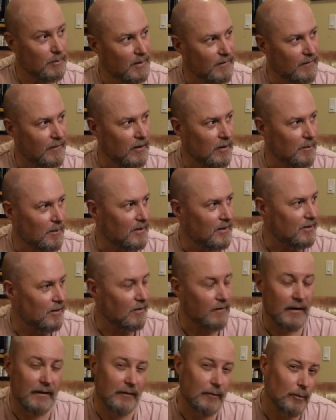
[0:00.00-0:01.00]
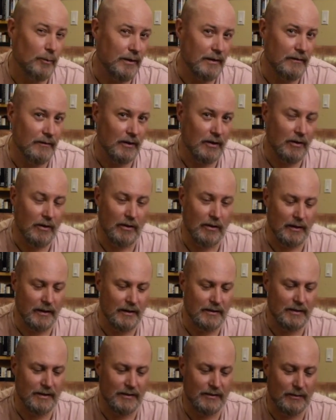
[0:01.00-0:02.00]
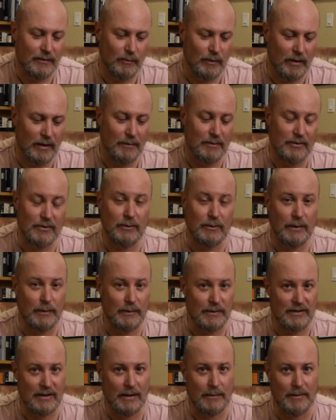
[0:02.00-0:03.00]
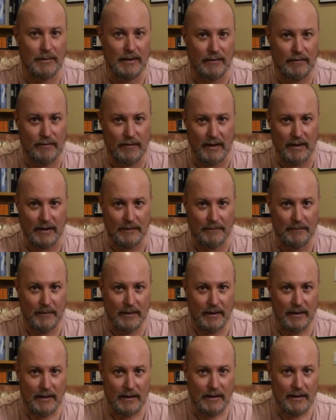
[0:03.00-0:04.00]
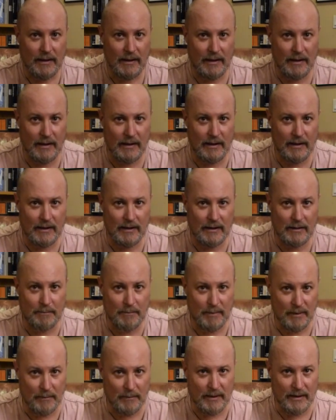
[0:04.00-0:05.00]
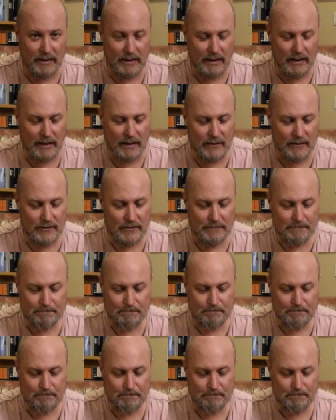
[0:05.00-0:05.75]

be fair to myself, I wouldn't even call it laziness. What I was doing was tempting fate, and it bit me in the ass.